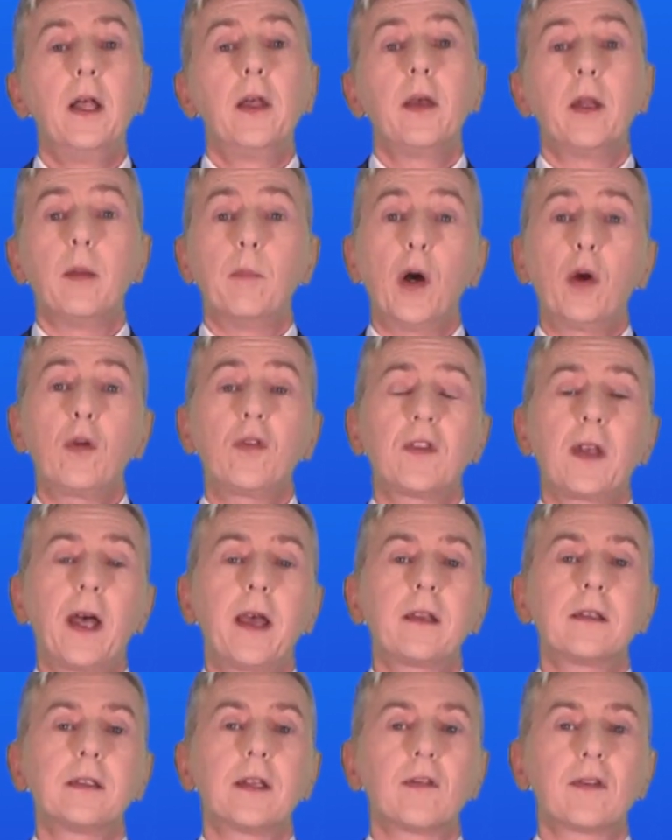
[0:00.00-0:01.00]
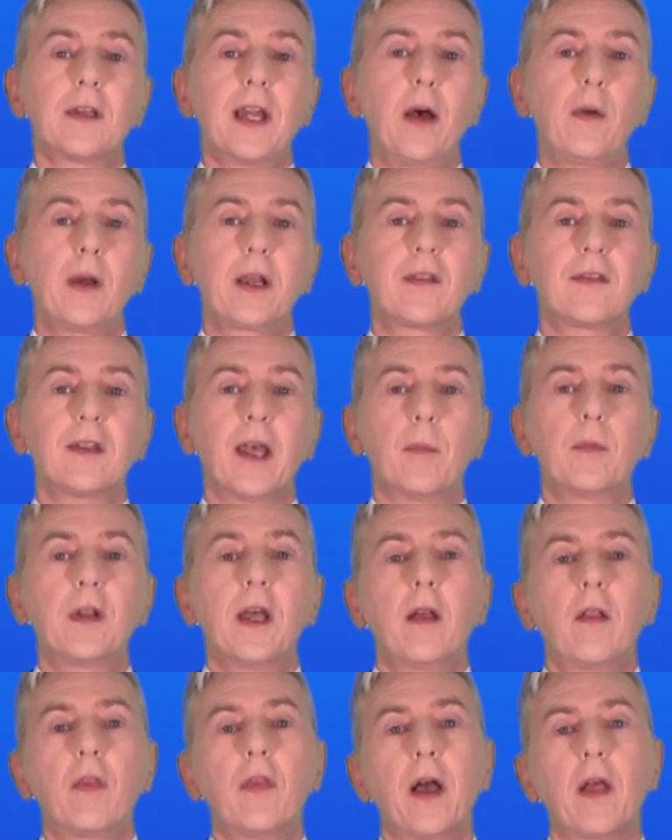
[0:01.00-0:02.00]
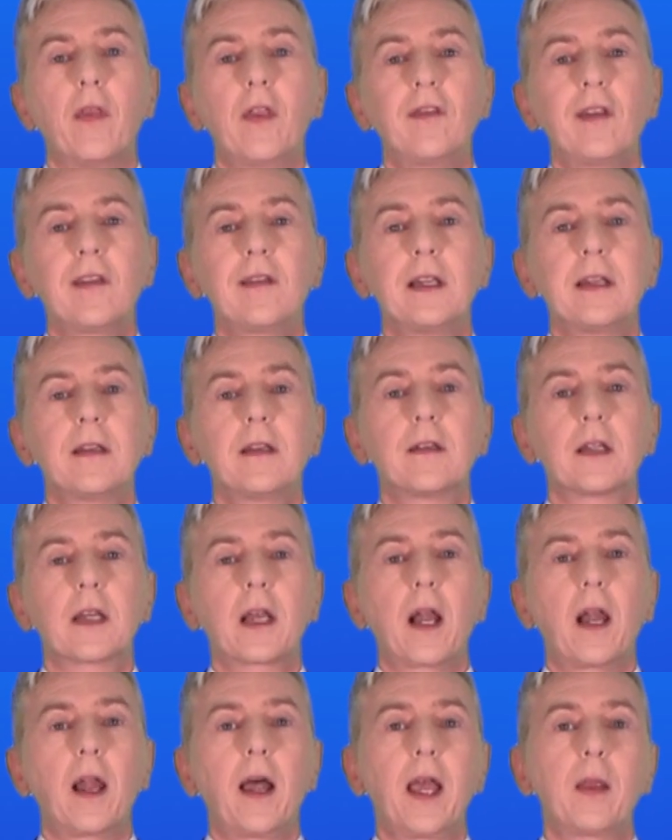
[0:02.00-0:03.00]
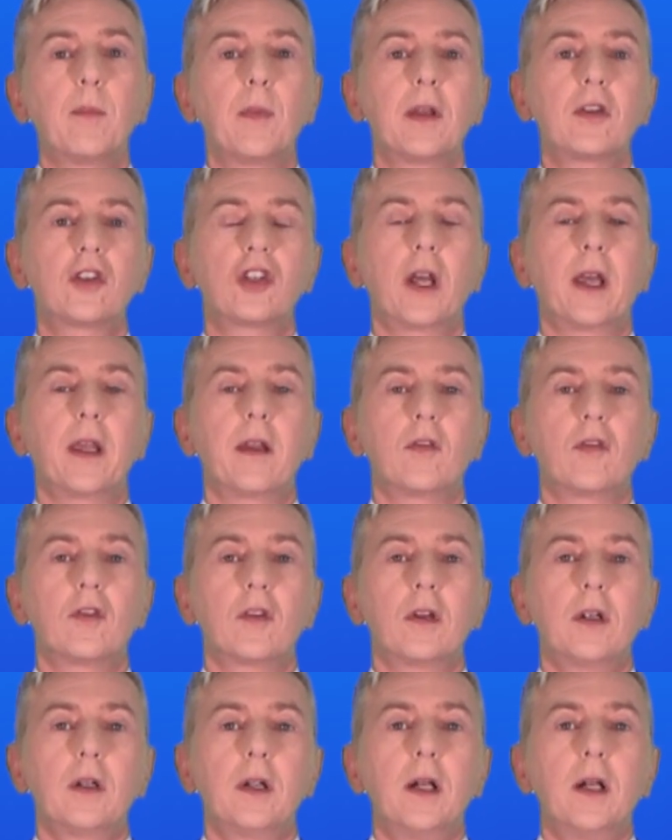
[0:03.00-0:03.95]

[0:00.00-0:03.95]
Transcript: and most scientists now accept that this is leading to climate change.